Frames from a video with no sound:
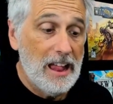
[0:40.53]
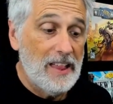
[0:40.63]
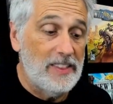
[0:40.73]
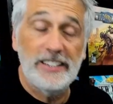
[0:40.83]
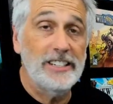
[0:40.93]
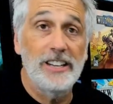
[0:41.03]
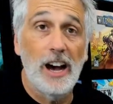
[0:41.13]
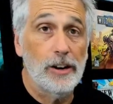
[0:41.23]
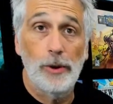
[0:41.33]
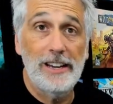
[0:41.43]
This is
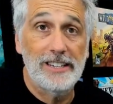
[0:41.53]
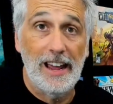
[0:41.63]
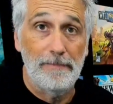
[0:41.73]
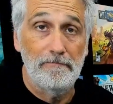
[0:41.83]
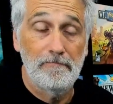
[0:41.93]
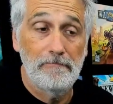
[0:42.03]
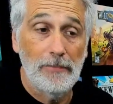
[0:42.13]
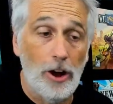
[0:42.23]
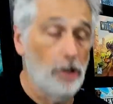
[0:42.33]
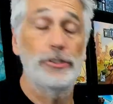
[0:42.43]
not a race game.
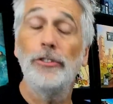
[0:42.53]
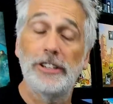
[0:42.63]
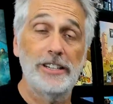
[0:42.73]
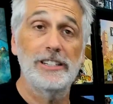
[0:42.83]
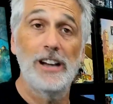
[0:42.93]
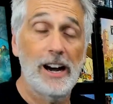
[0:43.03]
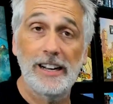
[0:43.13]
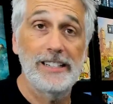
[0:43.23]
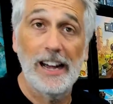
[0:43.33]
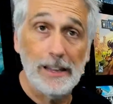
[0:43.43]
Also, this is not a
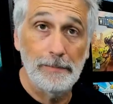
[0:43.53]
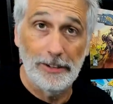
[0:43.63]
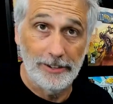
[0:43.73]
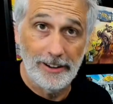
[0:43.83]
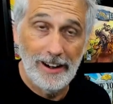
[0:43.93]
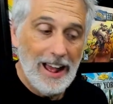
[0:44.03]
deck builder.